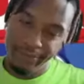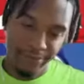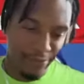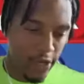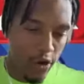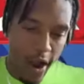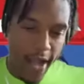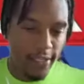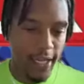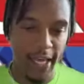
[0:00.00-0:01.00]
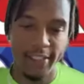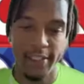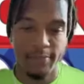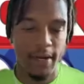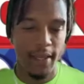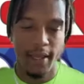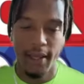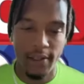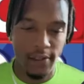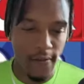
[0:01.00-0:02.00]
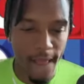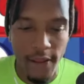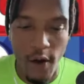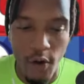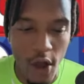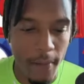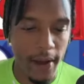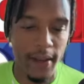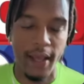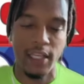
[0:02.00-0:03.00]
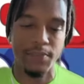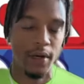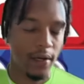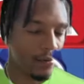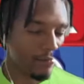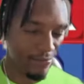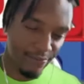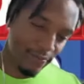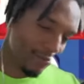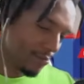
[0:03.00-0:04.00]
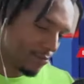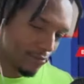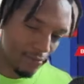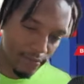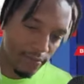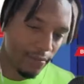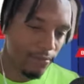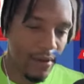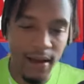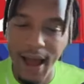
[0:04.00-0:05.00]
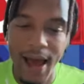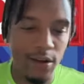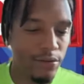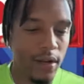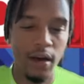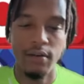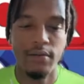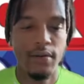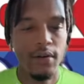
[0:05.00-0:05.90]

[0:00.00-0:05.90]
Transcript: Congratulations, my niggas. I know y'all my niggas, but man, I don't know.